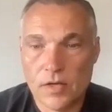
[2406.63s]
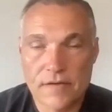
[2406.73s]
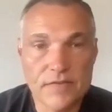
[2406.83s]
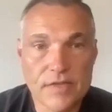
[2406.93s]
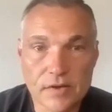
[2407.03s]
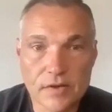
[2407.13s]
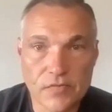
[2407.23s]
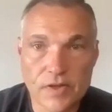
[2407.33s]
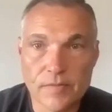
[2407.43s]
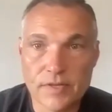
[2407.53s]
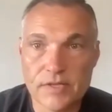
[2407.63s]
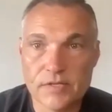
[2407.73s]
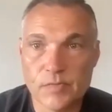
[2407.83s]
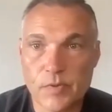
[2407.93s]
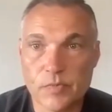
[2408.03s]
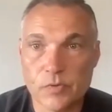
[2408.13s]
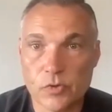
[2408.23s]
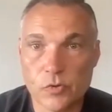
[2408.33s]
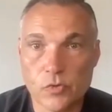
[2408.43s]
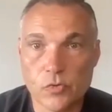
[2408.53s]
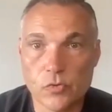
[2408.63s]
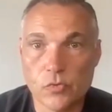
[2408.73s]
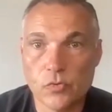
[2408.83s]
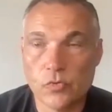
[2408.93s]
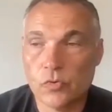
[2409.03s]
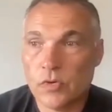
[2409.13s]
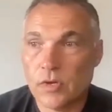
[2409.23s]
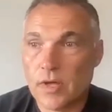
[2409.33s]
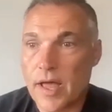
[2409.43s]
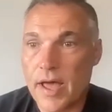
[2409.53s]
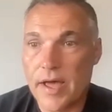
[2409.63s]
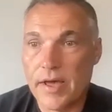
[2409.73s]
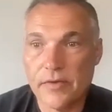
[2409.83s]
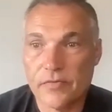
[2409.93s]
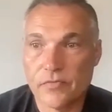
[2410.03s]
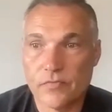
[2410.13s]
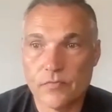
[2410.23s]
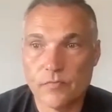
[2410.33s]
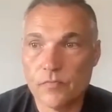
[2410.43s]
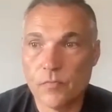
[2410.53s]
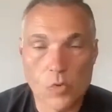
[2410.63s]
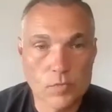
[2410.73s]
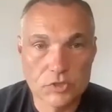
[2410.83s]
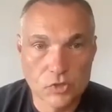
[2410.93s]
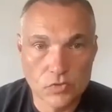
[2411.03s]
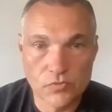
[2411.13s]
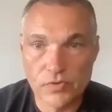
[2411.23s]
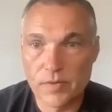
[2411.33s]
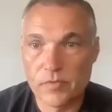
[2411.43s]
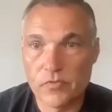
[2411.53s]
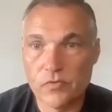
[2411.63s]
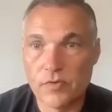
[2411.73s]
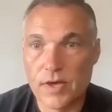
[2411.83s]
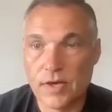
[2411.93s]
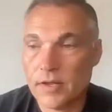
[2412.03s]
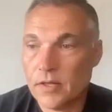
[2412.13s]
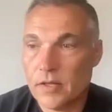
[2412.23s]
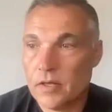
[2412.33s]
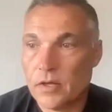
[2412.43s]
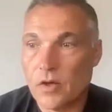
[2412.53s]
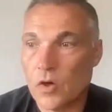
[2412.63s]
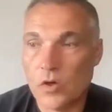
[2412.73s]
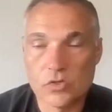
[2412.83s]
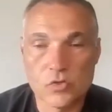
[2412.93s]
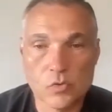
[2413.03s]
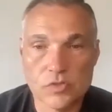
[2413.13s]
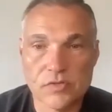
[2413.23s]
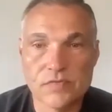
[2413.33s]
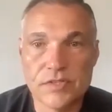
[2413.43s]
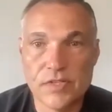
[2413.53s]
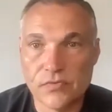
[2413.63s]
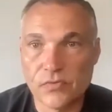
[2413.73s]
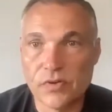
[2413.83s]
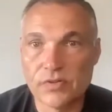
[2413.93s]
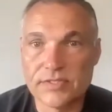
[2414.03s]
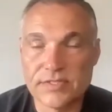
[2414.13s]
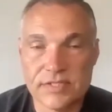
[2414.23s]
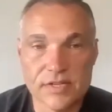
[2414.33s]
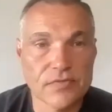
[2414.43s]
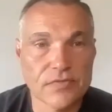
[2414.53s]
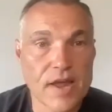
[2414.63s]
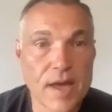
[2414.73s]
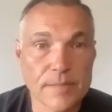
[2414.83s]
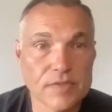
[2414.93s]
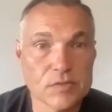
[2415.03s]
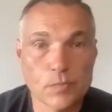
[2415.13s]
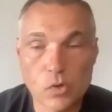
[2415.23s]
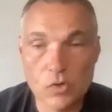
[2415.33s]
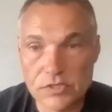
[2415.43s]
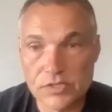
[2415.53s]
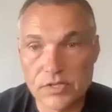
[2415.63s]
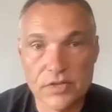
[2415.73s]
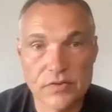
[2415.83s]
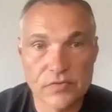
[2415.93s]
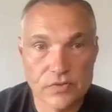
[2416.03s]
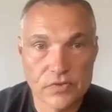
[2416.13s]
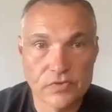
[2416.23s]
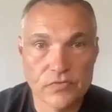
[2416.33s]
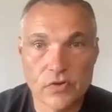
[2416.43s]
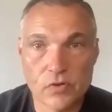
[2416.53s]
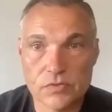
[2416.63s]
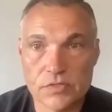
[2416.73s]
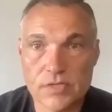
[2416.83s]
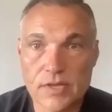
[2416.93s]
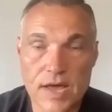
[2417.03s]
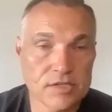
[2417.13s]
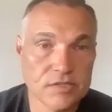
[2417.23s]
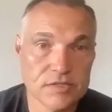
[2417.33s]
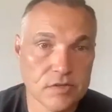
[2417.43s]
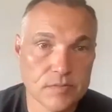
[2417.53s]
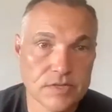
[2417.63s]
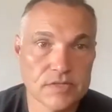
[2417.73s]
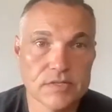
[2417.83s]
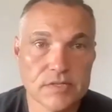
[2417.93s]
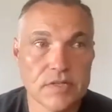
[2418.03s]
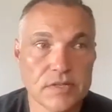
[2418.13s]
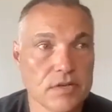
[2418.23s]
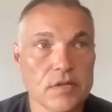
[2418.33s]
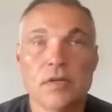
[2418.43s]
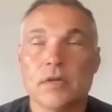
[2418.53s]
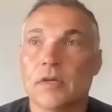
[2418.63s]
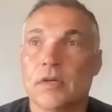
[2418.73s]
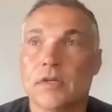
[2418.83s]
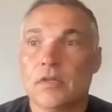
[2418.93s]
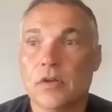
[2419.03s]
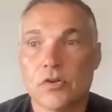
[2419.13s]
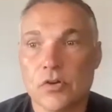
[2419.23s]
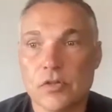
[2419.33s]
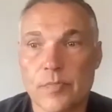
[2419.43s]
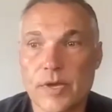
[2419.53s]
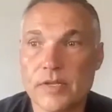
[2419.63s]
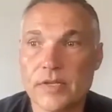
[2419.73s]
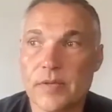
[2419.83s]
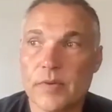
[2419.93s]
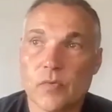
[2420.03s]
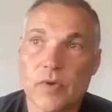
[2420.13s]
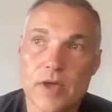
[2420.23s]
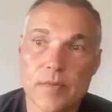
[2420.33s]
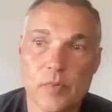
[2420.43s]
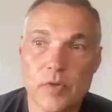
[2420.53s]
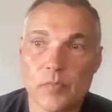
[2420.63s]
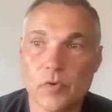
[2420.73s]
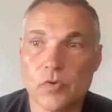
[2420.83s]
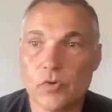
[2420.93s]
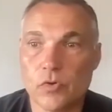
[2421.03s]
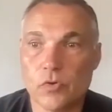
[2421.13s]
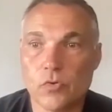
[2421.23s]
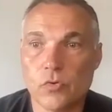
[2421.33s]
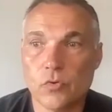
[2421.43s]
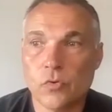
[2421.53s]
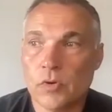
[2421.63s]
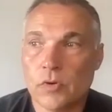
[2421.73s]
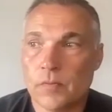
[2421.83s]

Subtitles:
have young families, people who have more mature families. You got all sorts of different stuff that happens personally for these folks, not just their business. And then, during the pandemic, we had people who